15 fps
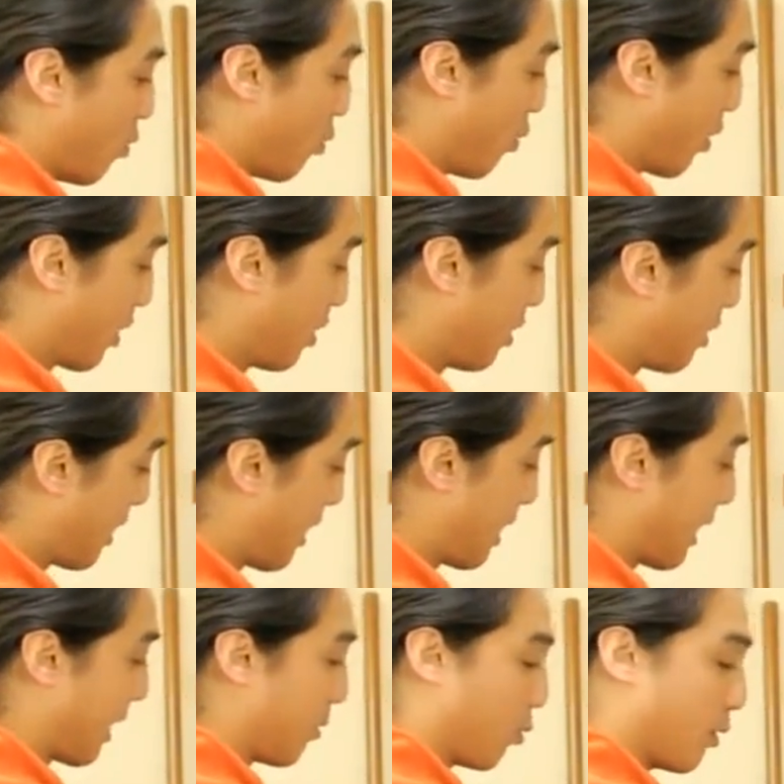we're going to learn how
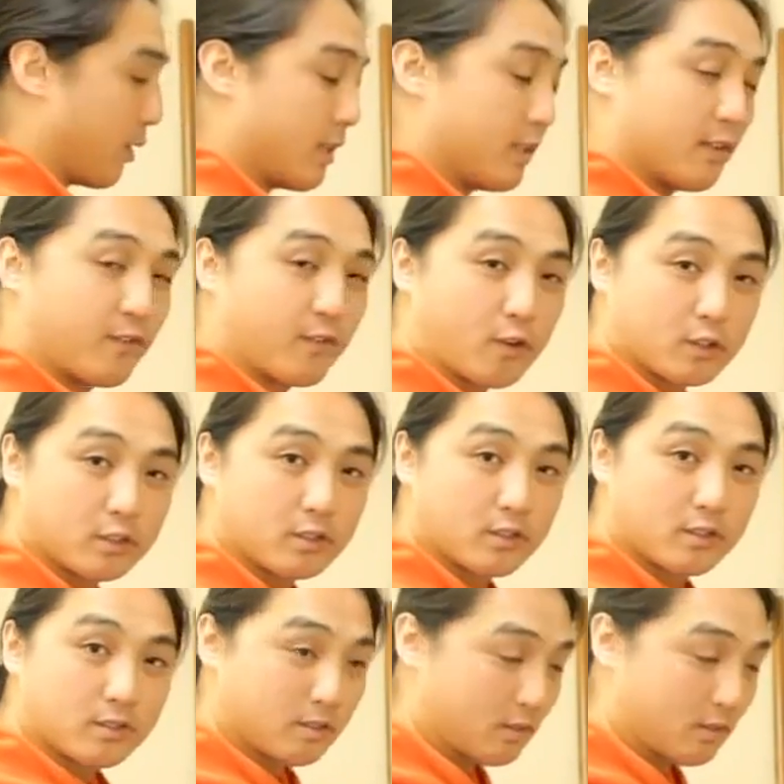to hit within the first